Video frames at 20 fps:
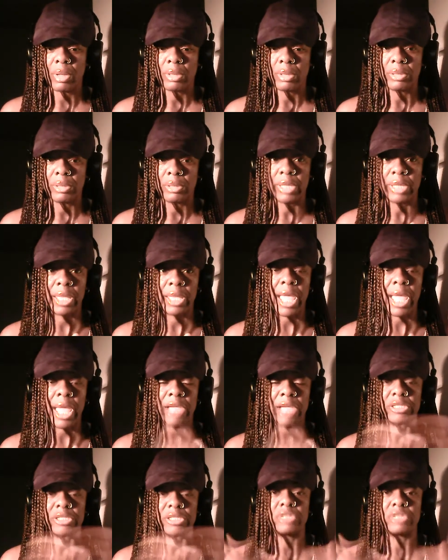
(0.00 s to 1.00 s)
that
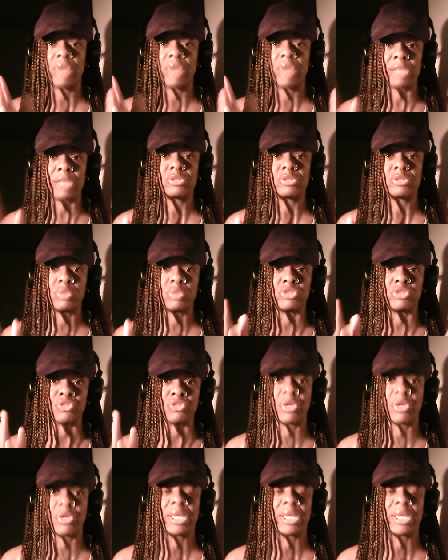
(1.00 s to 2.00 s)
actually tries to
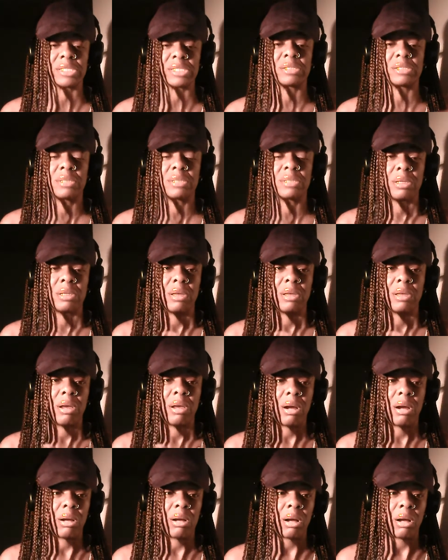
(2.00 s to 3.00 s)
address
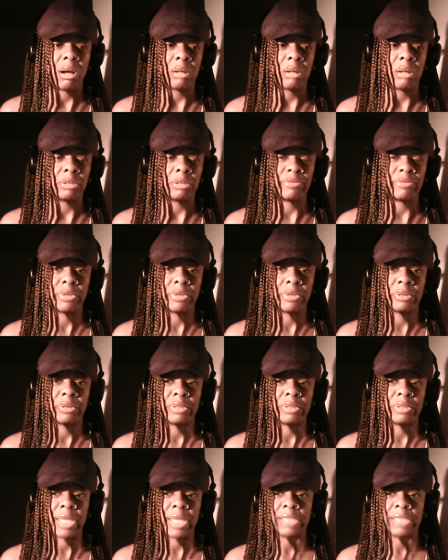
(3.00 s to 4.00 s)
all of the
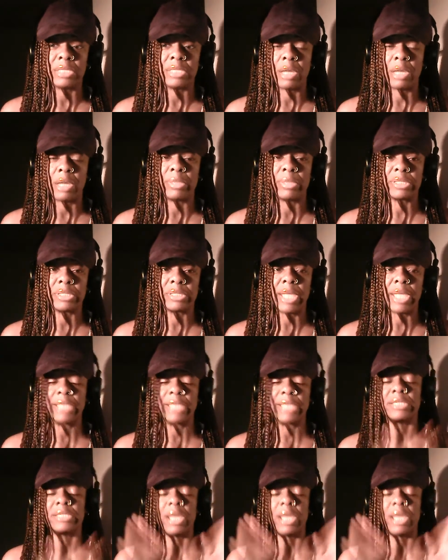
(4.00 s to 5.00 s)
nasty comments and
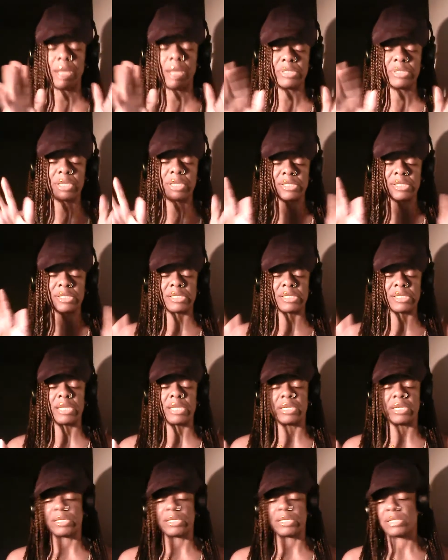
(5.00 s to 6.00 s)
hate. Now, I'm just gonna say
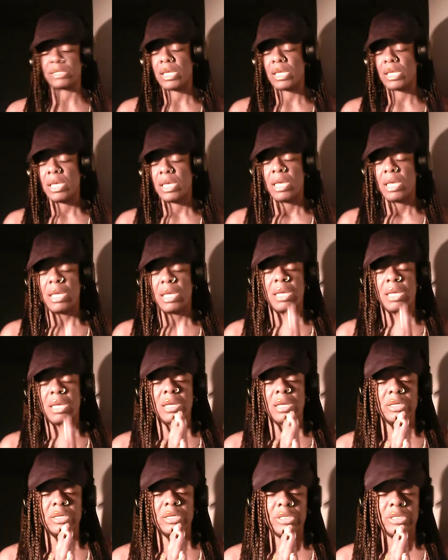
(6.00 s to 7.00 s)
this.
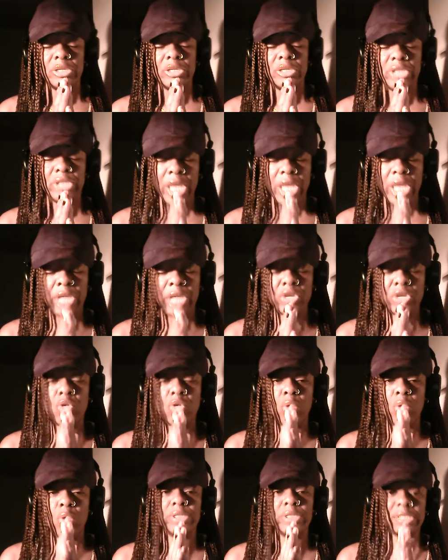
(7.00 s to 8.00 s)
Yeah, you're
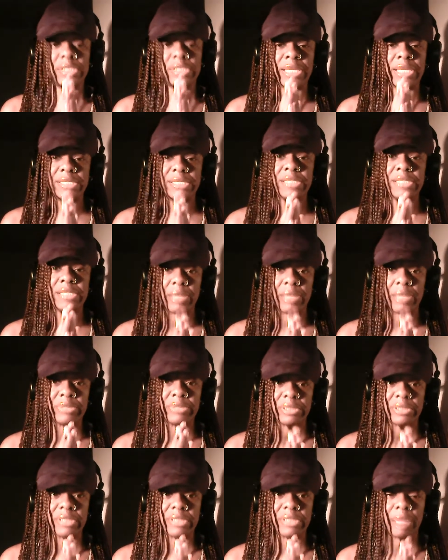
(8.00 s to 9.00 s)
going to say
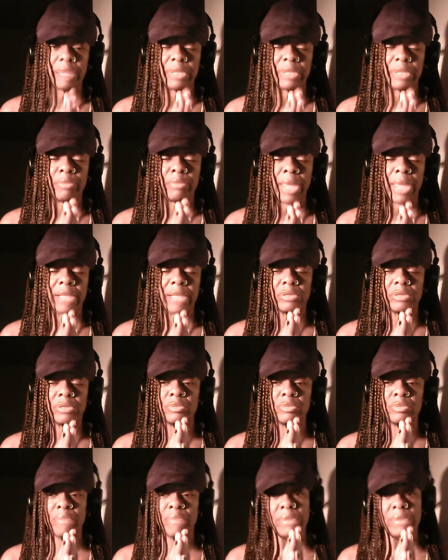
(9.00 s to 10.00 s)
something back
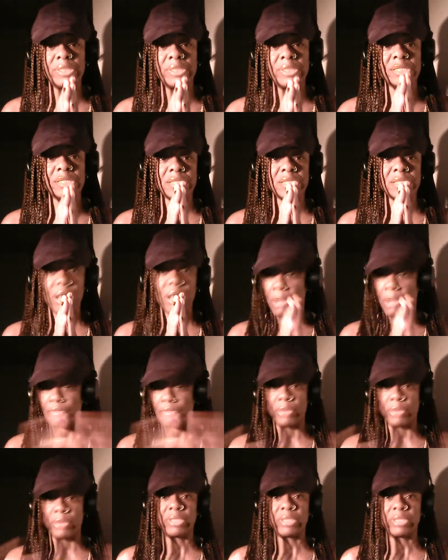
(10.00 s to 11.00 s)
to maybe some of
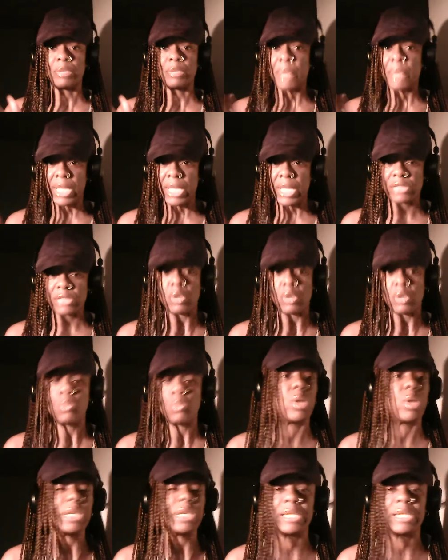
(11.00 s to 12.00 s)
them. It depends on
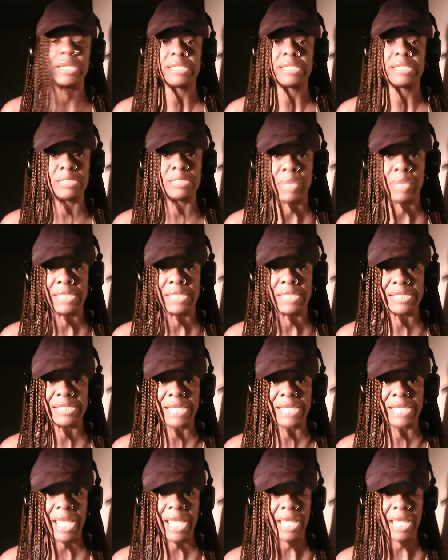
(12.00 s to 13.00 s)
what it is that's being
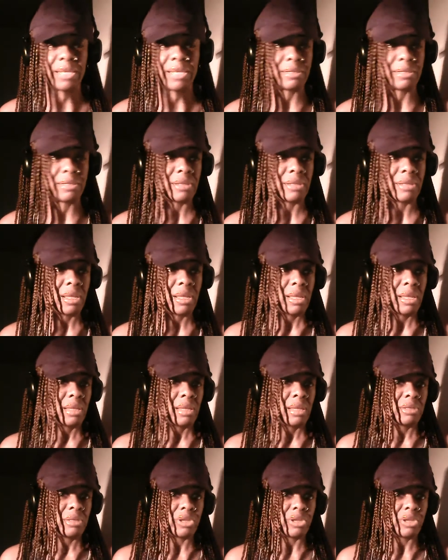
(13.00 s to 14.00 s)
said, and
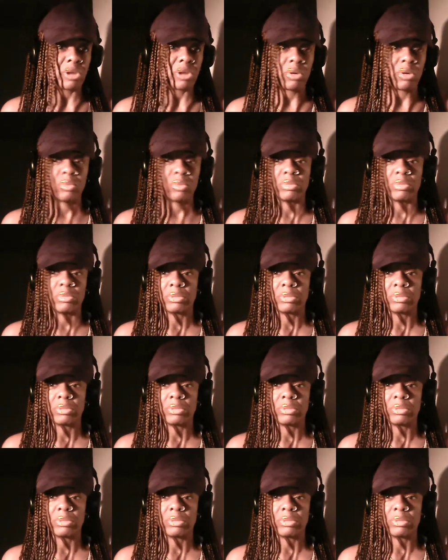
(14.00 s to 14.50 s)
you know,